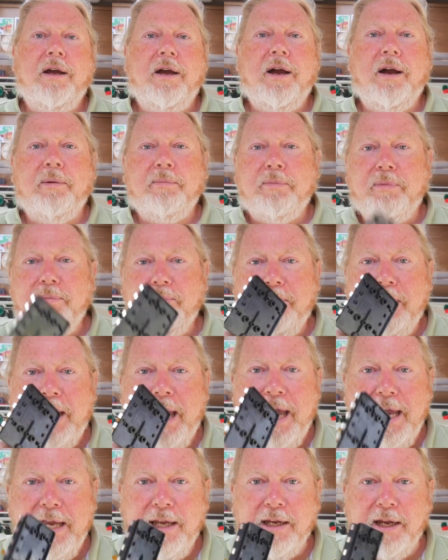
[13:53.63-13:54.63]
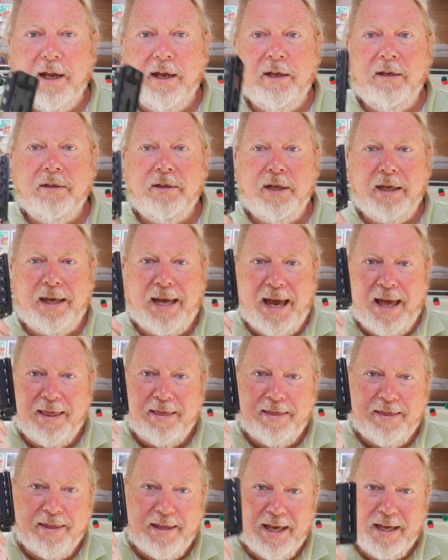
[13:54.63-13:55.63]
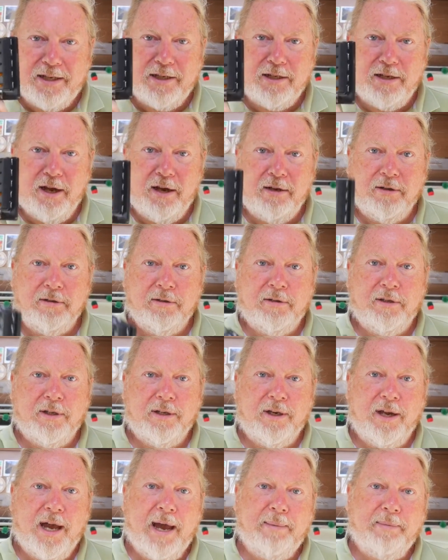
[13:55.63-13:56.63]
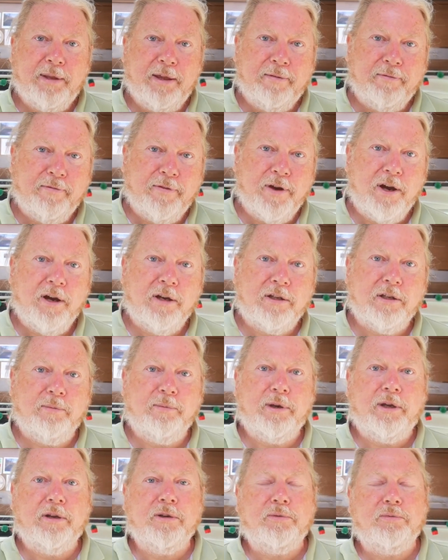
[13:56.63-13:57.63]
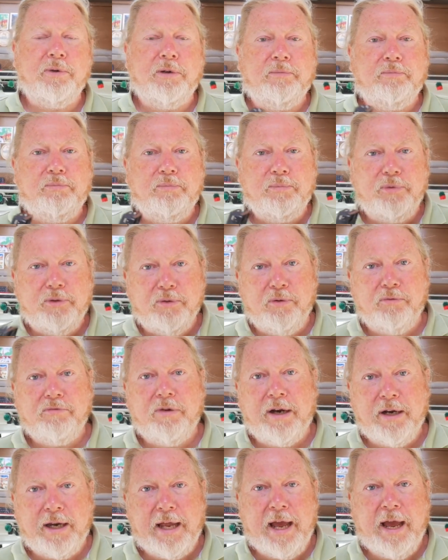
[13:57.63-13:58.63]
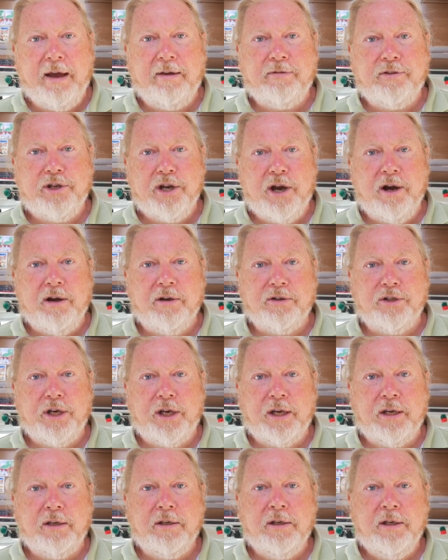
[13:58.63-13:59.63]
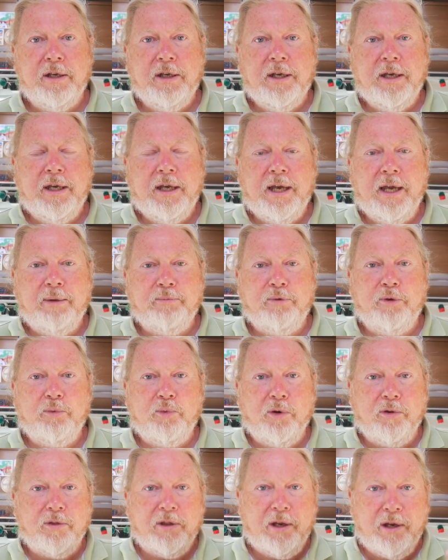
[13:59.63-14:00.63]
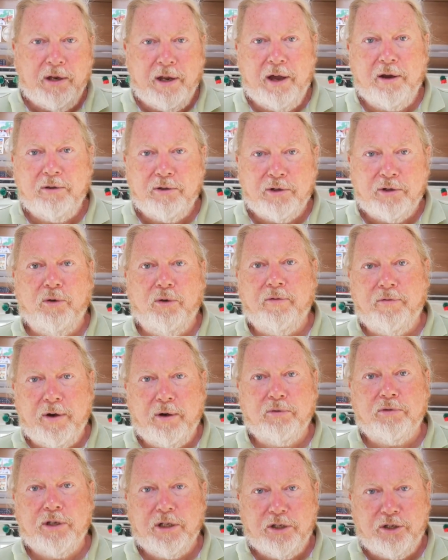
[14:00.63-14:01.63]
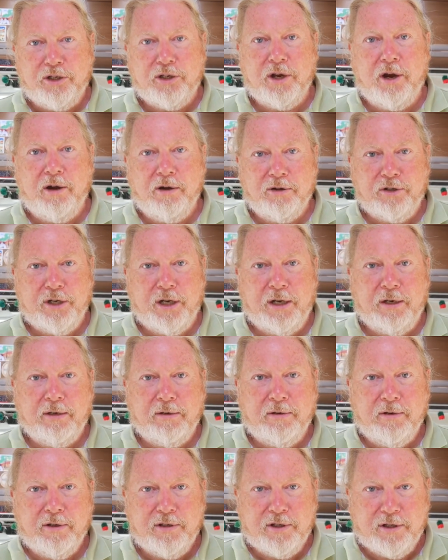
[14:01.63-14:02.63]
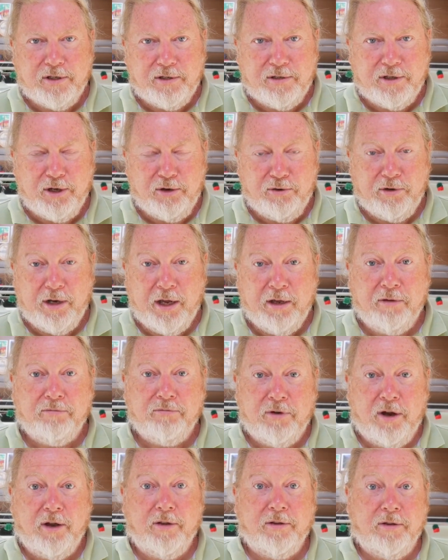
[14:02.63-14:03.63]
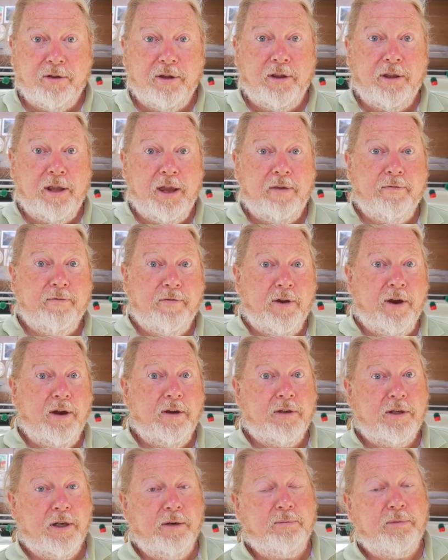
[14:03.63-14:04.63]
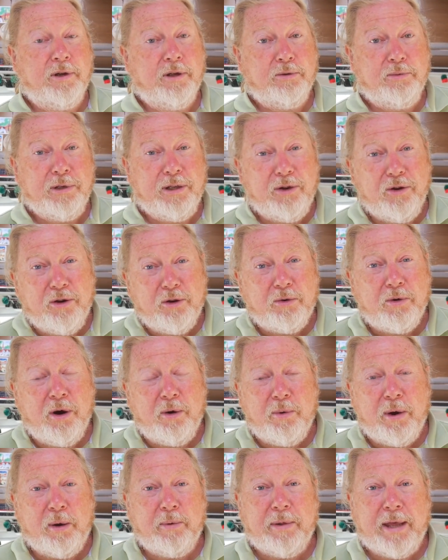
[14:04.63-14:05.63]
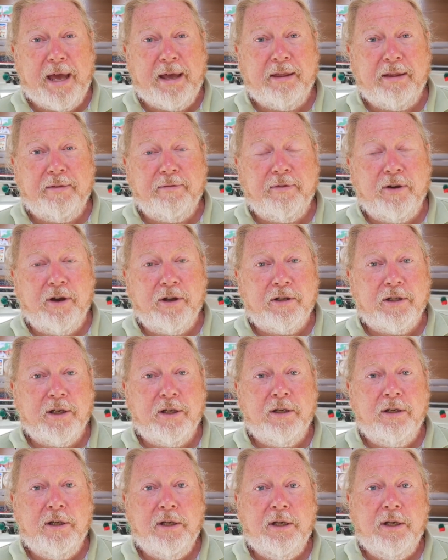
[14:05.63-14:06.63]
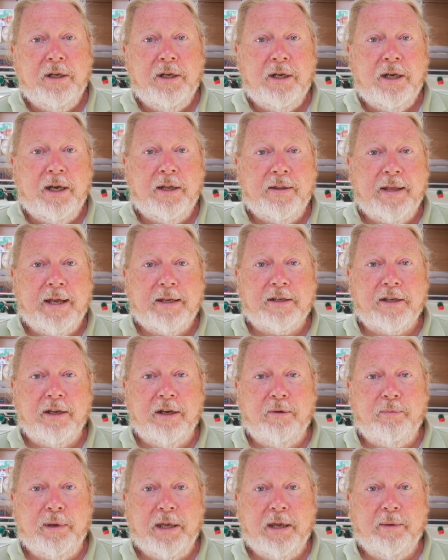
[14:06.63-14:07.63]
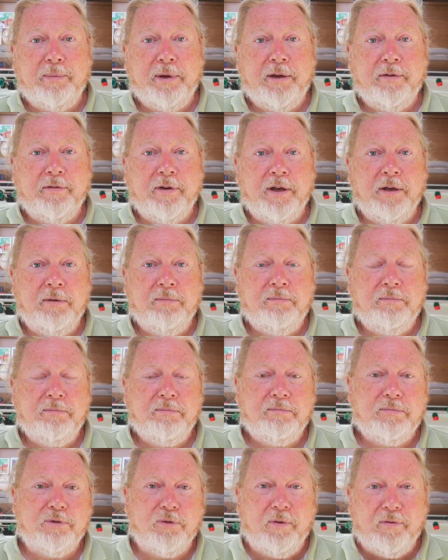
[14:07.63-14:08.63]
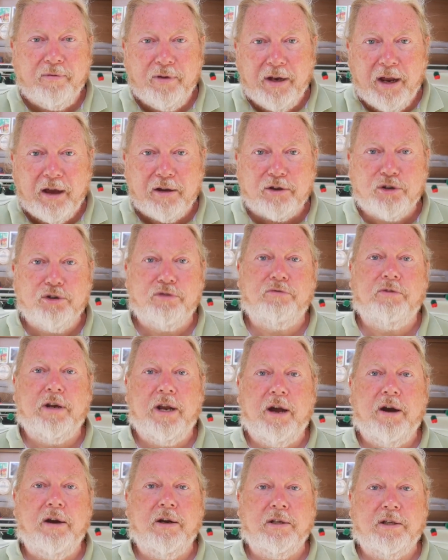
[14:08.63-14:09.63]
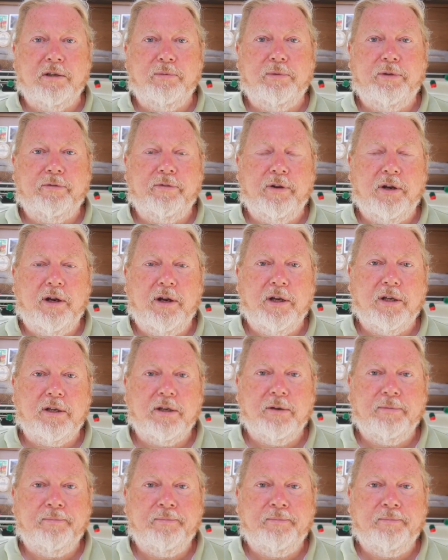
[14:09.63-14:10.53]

I'm keener to get this done than I am the inverter, because we're sort of running out of charging, and we want the low of voltage charging sooner rather than the inverter, because we're doing quite well without the inverter, and that's going to be a bit of a sort of luxury item, if you like.